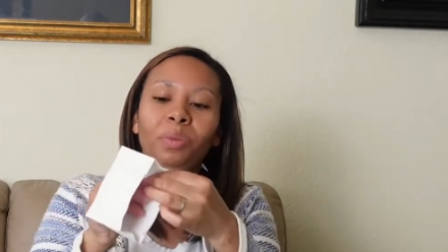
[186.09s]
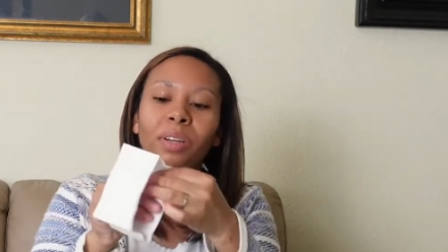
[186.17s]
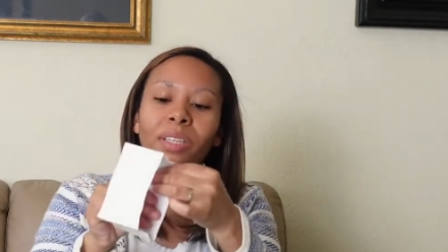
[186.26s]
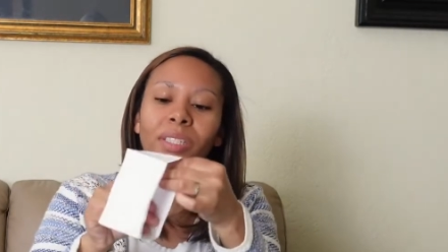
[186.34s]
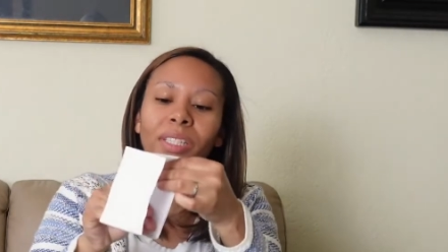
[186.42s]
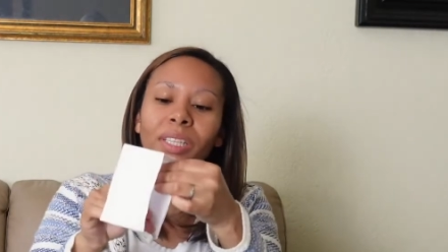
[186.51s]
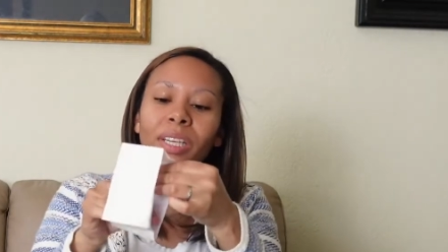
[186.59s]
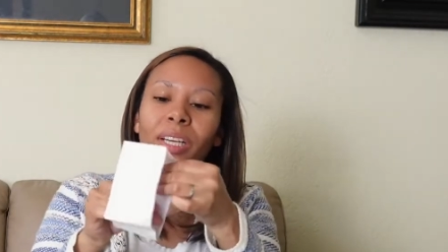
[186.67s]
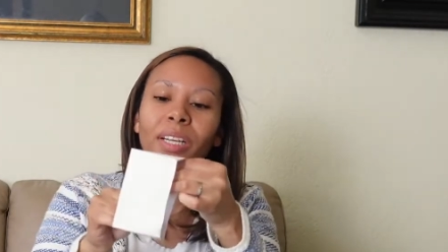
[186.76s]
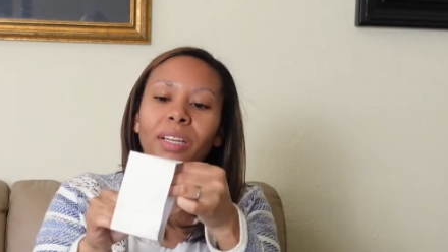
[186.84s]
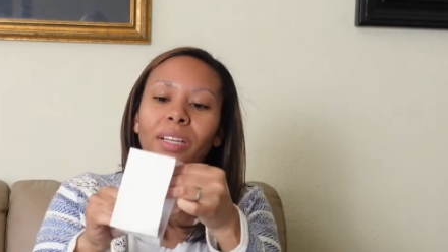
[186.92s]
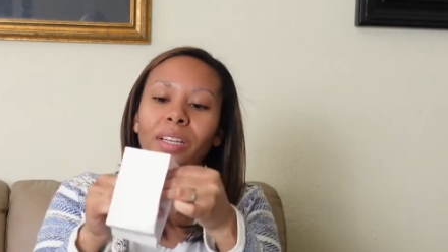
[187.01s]
was
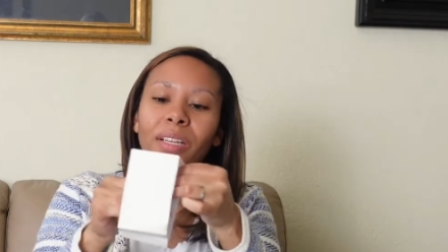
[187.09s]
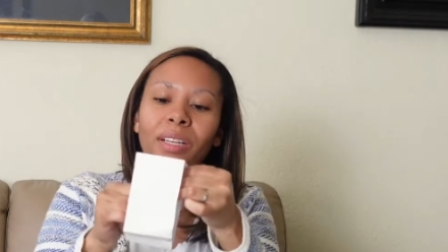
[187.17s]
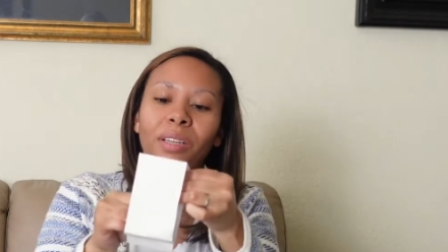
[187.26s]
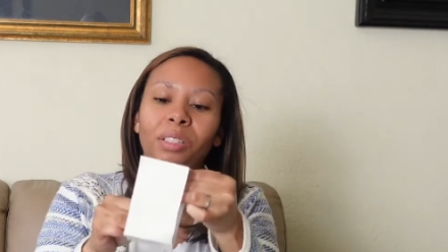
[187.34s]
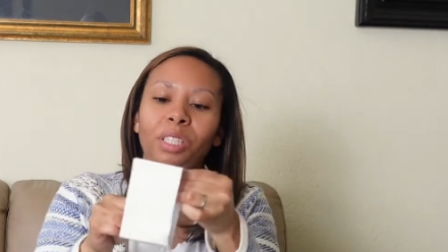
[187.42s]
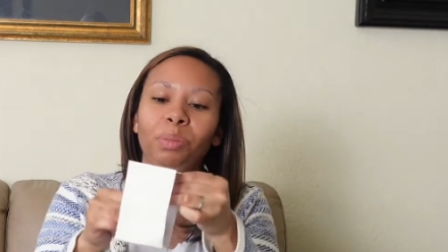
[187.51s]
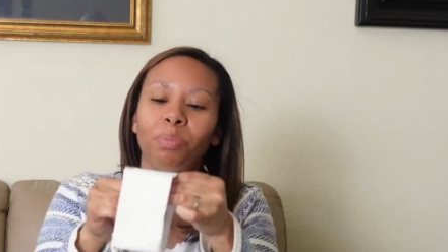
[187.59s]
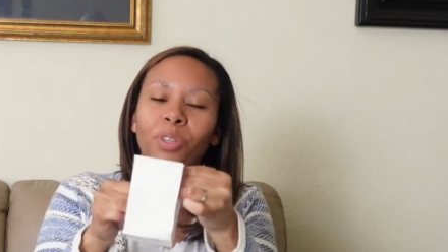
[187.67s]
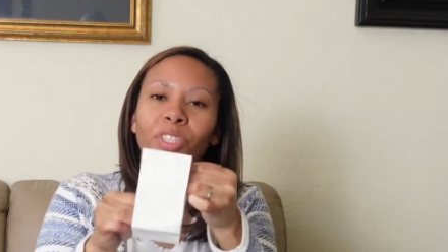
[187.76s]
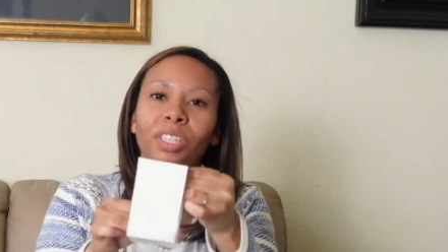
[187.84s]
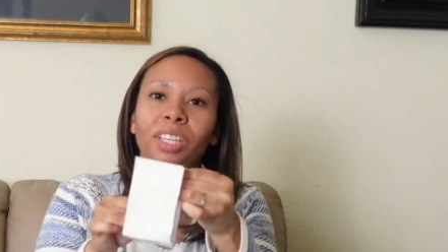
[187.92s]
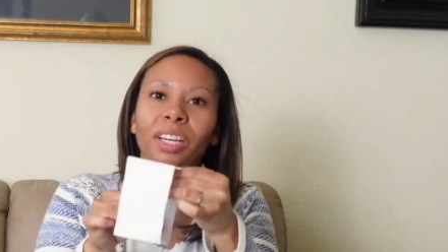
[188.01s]
again. Just
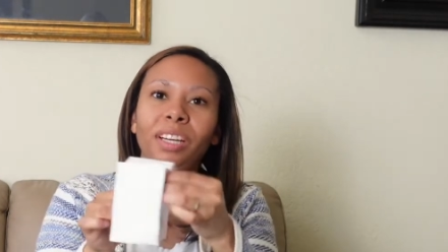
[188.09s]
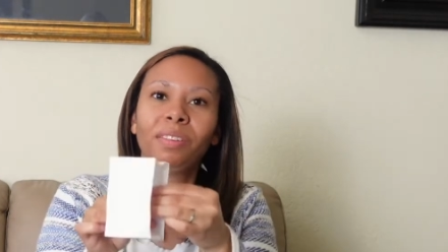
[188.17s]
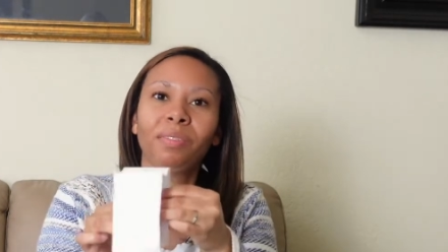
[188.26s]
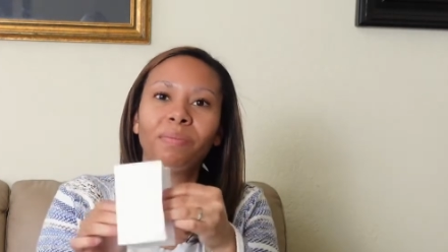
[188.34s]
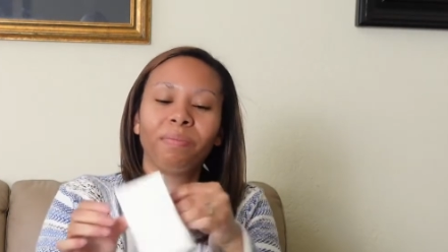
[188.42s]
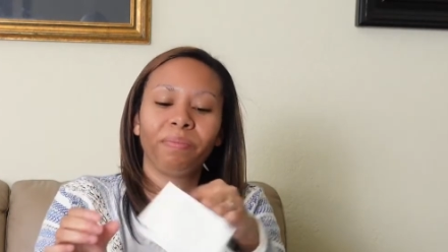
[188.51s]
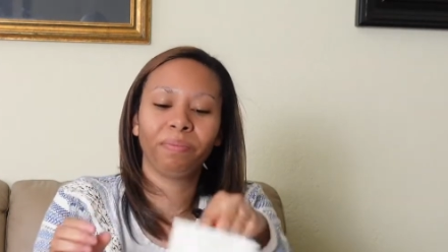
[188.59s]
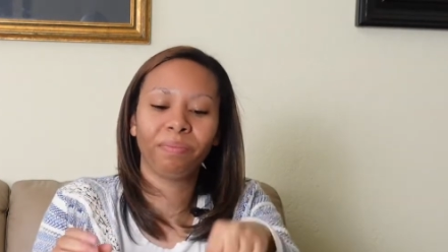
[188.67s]
push it down.